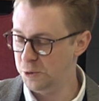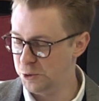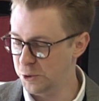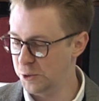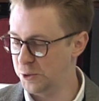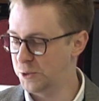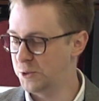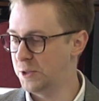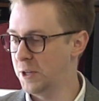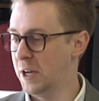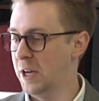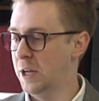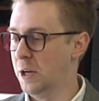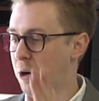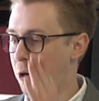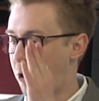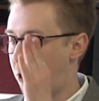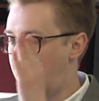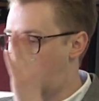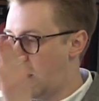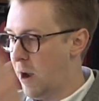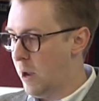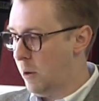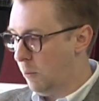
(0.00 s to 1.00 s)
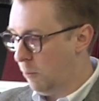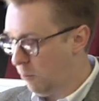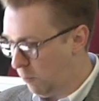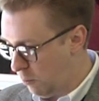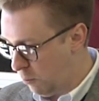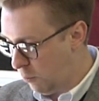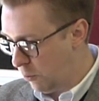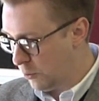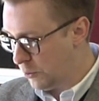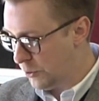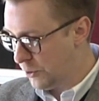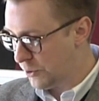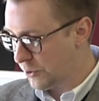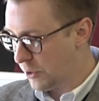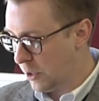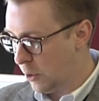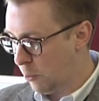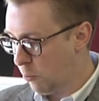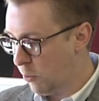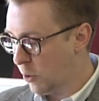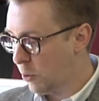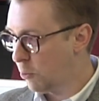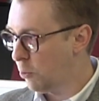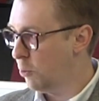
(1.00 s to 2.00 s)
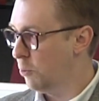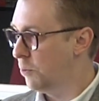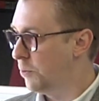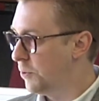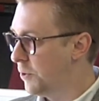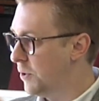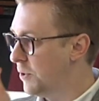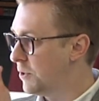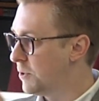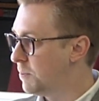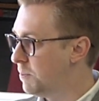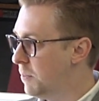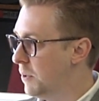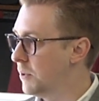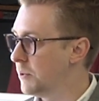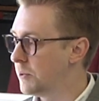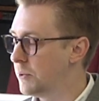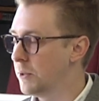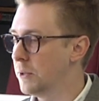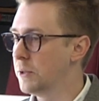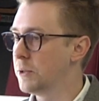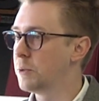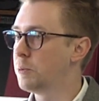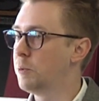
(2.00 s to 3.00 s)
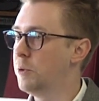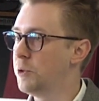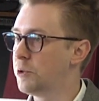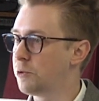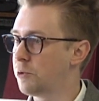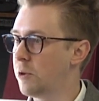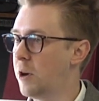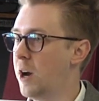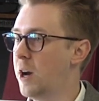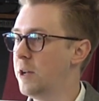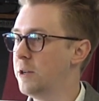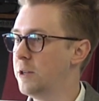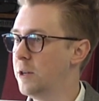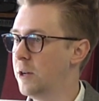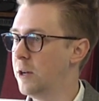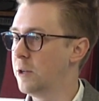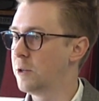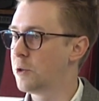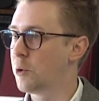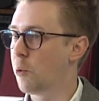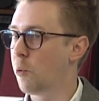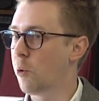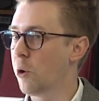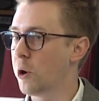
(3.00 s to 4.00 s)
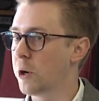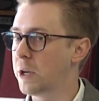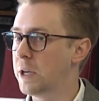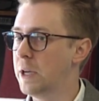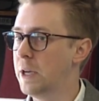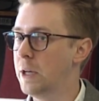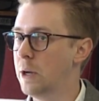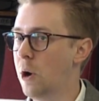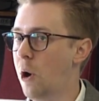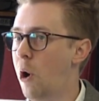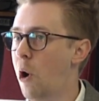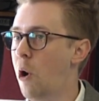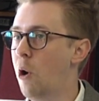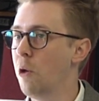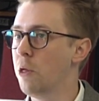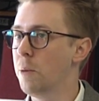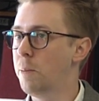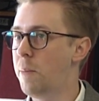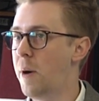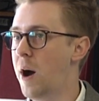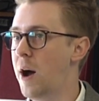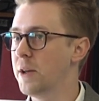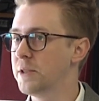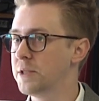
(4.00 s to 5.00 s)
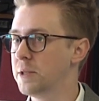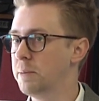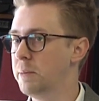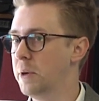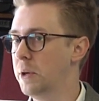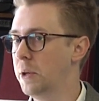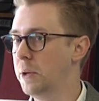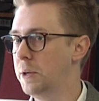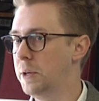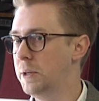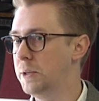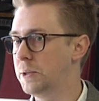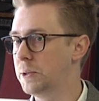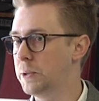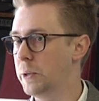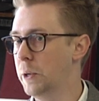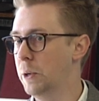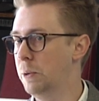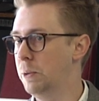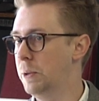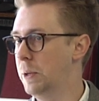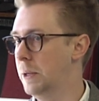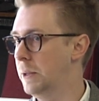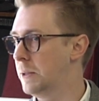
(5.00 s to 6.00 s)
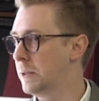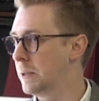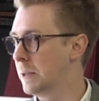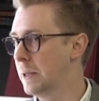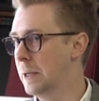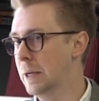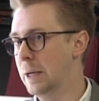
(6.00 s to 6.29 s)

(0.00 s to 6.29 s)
just saying, all right, we're just going to recruit this business. We try to work in all the possibilities so that,